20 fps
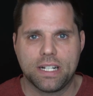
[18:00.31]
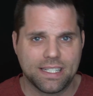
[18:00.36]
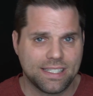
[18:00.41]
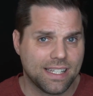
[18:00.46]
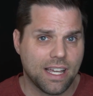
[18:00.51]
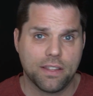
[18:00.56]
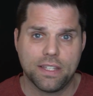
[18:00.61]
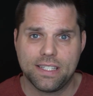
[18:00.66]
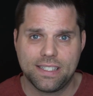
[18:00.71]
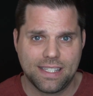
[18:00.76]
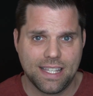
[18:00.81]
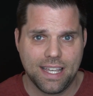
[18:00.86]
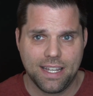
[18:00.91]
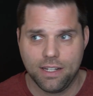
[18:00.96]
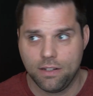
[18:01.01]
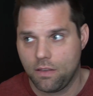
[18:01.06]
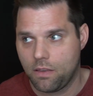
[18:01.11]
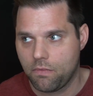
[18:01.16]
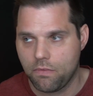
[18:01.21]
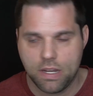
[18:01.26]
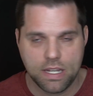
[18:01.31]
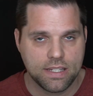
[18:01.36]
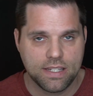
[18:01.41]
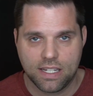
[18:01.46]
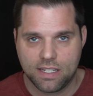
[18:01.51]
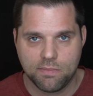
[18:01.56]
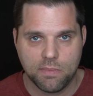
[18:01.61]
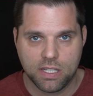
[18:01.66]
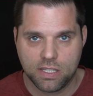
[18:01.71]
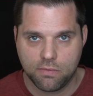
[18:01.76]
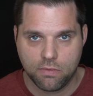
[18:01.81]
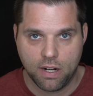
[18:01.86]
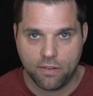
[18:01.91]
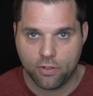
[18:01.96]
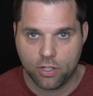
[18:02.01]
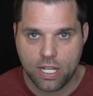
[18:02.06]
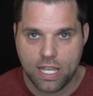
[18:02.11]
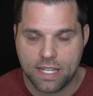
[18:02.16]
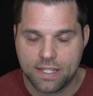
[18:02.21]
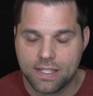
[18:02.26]
going to sell this thing in 3, 6 months,
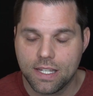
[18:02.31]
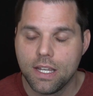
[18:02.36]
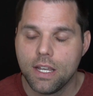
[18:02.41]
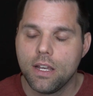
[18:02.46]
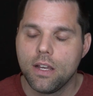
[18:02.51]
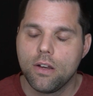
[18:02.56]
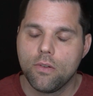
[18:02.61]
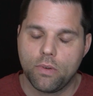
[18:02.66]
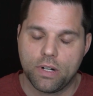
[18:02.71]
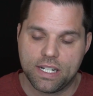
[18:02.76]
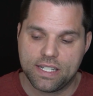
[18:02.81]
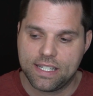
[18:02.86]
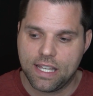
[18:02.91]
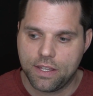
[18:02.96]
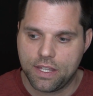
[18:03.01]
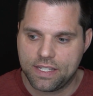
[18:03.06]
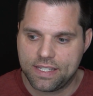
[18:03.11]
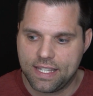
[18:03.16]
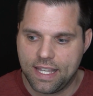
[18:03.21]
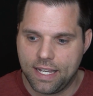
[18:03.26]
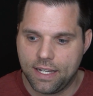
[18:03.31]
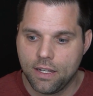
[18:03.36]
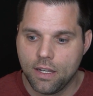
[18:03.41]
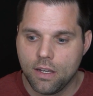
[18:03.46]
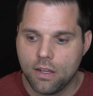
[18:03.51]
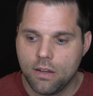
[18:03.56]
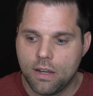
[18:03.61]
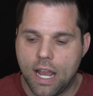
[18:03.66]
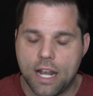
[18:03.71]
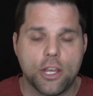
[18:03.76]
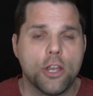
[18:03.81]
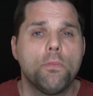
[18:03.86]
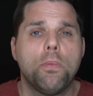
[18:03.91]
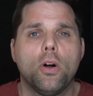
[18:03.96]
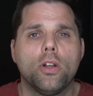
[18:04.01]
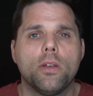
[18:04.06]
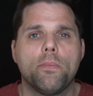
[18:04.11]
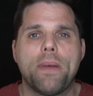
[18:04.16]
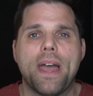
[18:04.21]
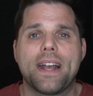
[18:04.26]
whatever it is. We're going to sell this thing. And you
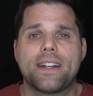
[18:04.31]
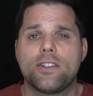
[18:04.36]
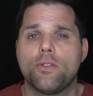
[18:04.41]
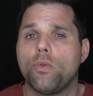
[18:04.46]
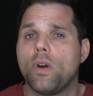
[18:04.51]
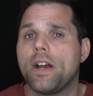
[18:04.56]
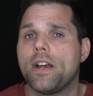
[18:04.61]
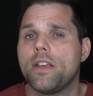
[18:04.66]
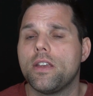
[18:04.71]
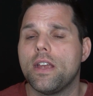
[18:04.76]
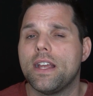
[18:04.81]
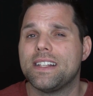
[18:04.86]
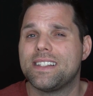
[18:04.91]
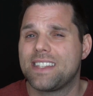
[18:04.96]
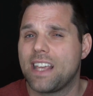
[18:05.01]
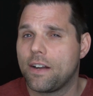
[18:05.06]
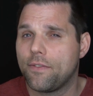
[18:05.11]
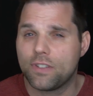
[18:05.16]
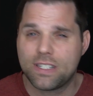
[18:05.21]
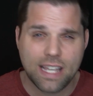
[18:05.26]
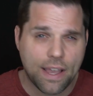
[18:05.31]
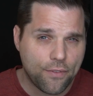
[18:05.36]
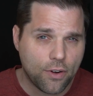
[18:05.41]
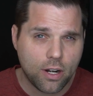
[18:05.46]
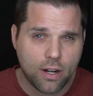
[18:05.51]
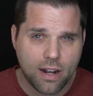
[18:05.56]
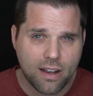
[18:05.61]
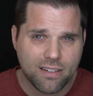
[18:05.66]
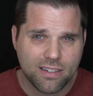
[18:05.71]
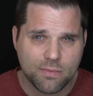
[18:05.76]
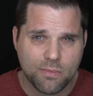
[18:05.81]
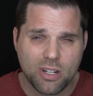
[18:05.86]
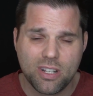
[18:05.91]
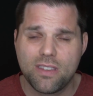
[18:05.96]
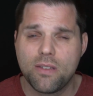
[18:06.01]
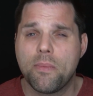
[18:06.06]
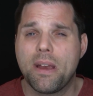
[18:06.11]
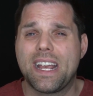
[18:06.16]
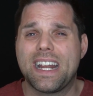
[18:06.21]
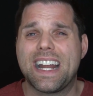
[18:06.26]
pulled it back to where instead of $700 a
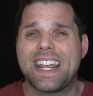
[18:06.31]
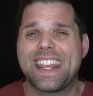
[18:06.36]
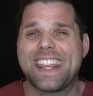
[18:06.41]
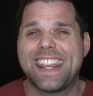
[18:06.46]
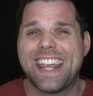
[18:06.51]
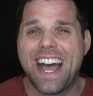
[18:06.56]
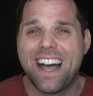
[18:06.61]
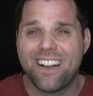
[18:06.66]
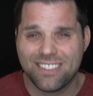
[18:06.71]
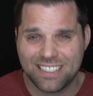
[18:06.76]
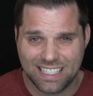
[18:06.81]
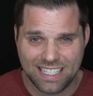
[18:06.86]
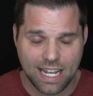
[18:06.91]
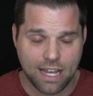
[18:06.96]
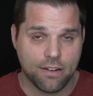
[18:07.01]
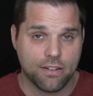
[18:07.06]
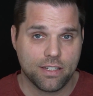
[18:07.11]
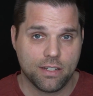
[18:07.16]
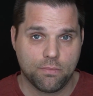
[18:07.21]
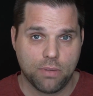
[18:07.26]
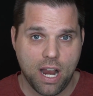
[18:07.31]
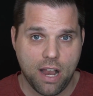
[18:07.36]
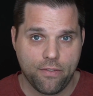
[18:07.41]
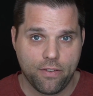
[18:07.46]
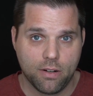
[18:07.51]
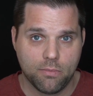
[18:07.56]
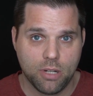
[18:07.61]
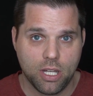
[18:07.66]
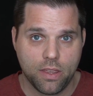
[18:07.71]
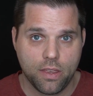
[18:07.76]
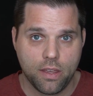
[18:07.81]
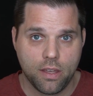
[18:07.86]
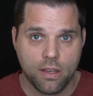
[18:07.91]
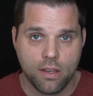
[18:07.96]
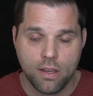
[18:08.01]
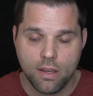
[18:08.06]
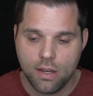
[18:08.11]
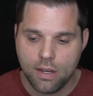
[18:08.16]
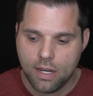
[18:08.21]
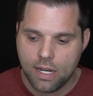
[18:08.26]
month, you're making $1,000 of profit a month.
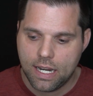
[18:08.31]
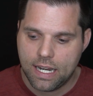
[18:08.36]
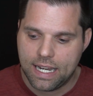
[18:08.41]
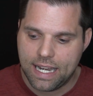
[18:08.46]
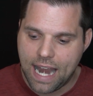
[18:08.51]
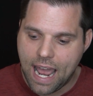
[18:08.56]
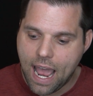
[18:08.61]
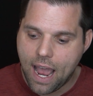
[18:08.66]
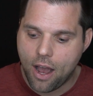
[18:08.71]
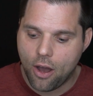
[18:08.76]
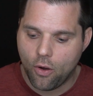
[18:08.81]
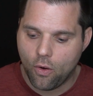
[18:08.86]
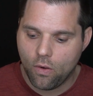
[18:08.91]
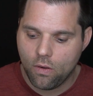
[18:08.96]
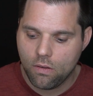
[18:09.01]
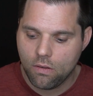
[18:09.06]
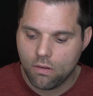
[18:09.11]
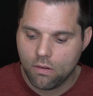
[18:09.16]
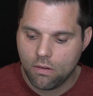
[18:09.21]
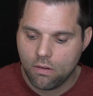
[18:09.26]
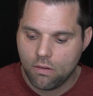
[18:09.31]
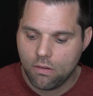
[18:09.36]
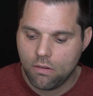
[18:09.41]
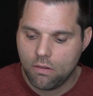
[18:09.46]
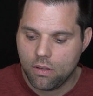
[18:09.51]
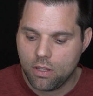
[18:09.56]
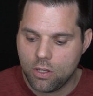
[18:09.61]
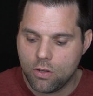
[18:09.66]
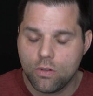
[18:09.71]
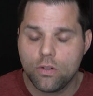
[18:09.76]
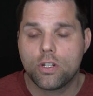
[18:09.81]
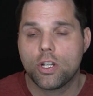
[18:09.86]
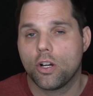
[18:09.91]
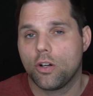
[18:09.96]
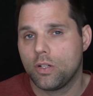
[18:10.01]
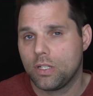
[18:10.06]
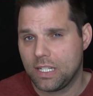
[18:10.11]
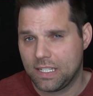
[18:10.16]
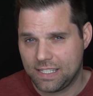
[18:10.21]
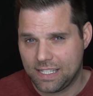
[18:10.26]
Now you
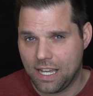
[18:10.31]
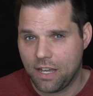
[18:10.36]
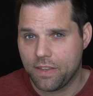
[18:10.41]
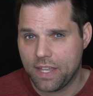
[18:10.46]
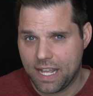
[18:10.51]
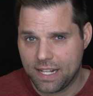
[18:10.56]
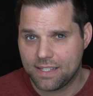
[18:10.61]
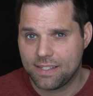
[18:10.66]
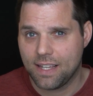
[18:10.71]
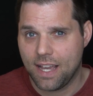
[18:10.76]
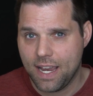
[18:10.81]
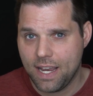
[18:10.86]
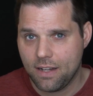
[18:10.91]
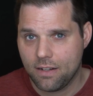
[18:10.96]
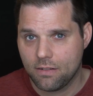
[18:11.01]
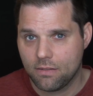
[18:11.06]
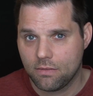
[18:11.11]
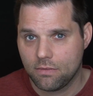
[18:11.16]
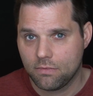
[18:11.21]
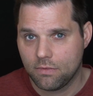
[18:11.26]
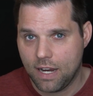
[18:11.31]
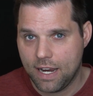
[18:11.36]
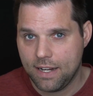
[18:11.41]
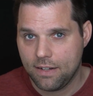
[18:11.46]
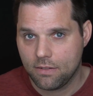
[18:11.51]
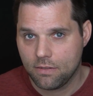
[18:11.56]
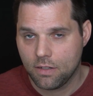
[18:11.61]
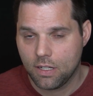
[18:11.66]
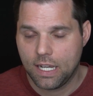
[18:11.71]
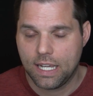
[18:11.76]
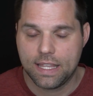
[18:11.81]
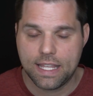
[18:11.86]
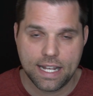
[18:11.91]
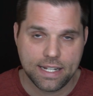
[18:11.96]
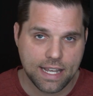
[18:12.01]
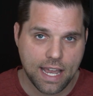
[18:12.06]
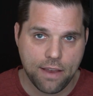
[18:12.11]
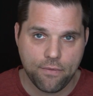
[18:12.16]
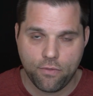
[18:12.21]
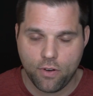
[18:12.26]
turn to sell that site, right? In
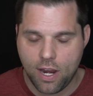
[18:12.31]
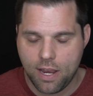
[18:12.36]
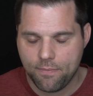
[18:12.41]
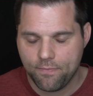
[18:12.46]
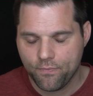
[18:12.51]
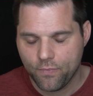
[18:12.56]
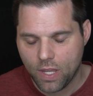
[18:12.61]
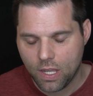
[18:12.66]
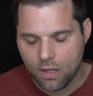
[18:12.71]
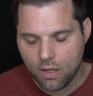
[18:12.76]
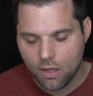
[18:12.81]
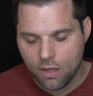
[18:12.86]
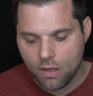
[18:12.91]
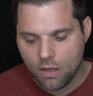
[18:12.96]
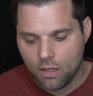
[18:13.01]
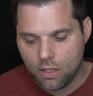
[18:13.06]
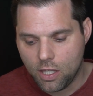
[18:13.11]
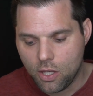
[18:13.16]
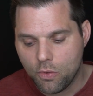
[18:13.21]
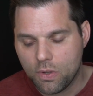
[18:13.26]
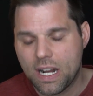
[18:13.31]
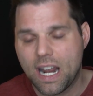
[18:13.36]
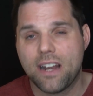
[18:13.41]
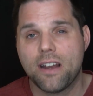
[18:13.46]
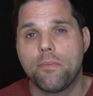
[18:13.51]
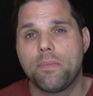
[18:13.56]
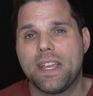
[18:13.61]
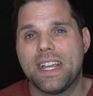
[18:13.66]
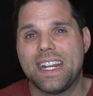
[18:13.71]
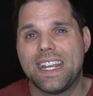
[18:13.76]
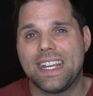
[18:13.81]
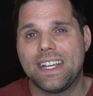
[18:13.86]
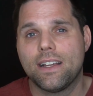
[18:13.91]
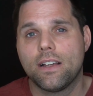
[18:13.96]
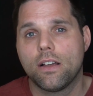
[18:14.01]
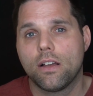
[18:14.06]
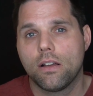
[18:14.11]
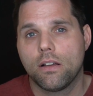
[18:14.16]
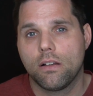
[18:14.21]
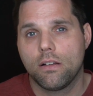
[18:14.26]
that time frame, you would end up getting